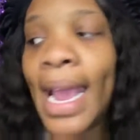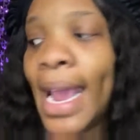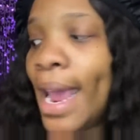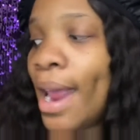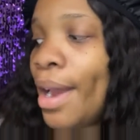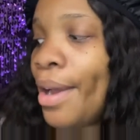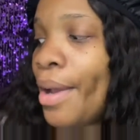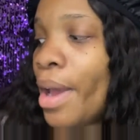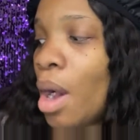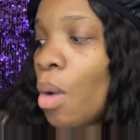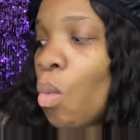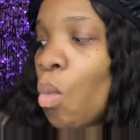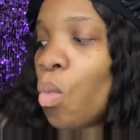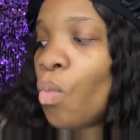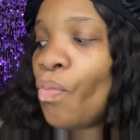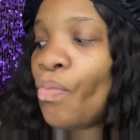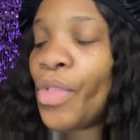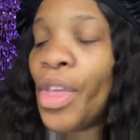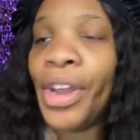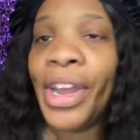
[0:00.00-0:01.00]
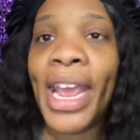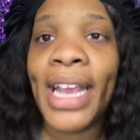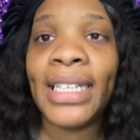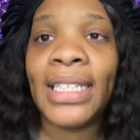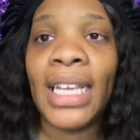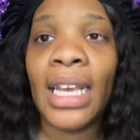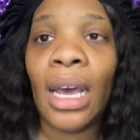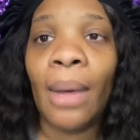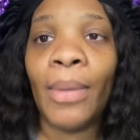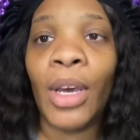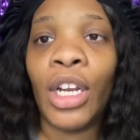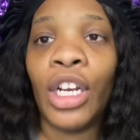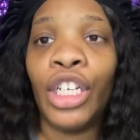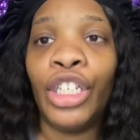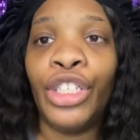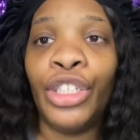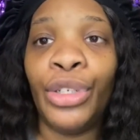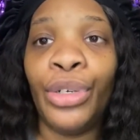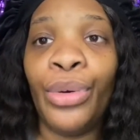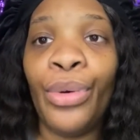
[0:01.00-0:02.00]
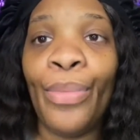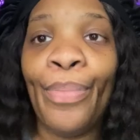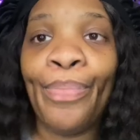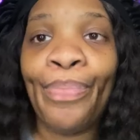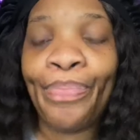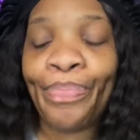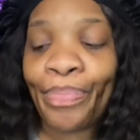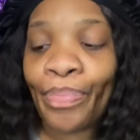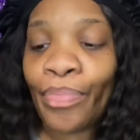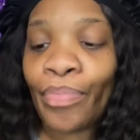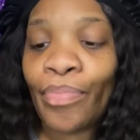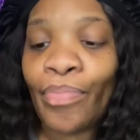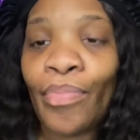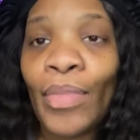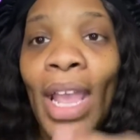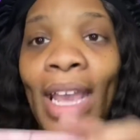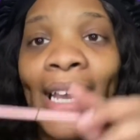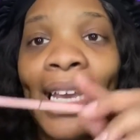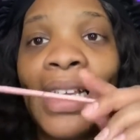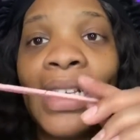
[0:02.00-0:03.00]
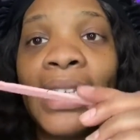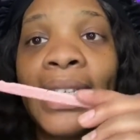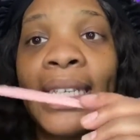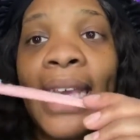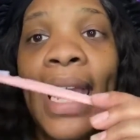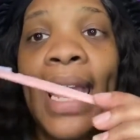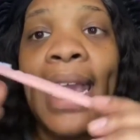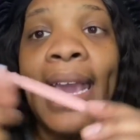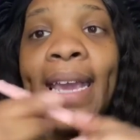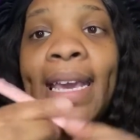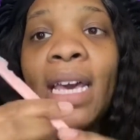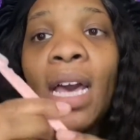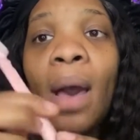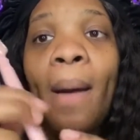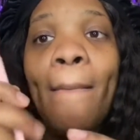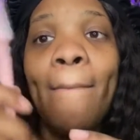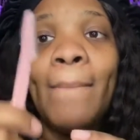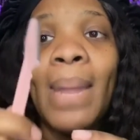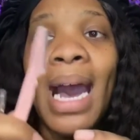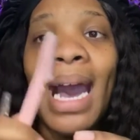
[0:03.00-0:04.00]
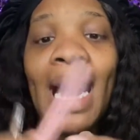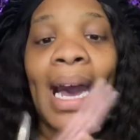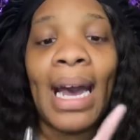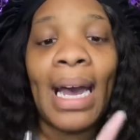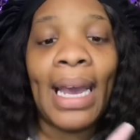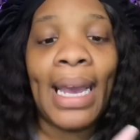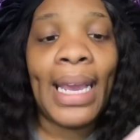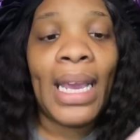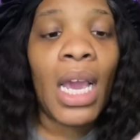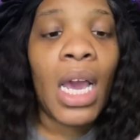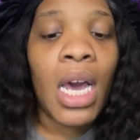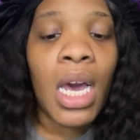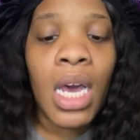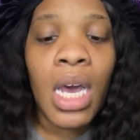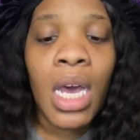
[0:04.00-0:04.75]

And the next thing I'm going to do is take my